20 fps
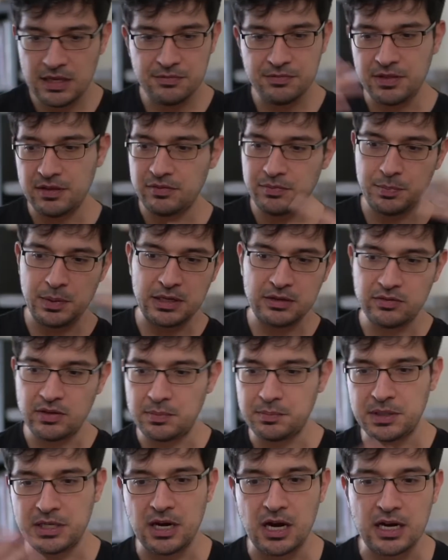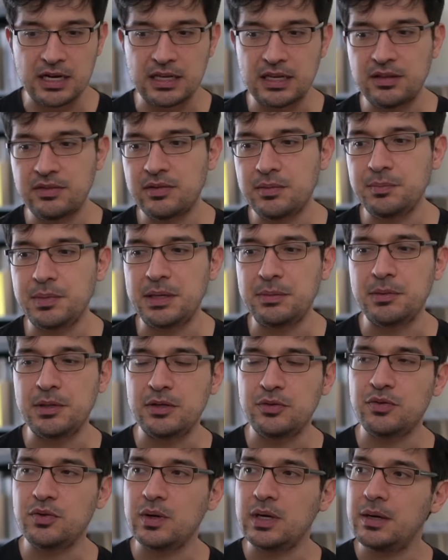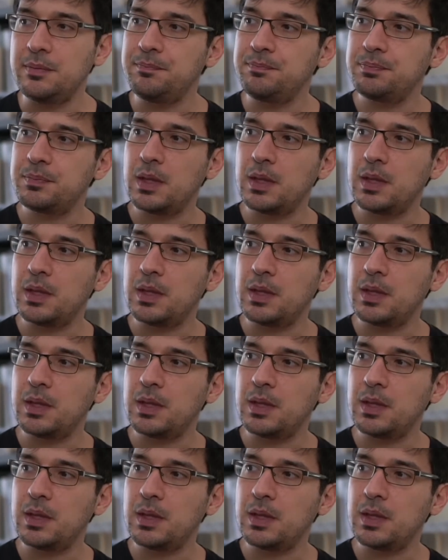this picks up an audience and people enjoy it.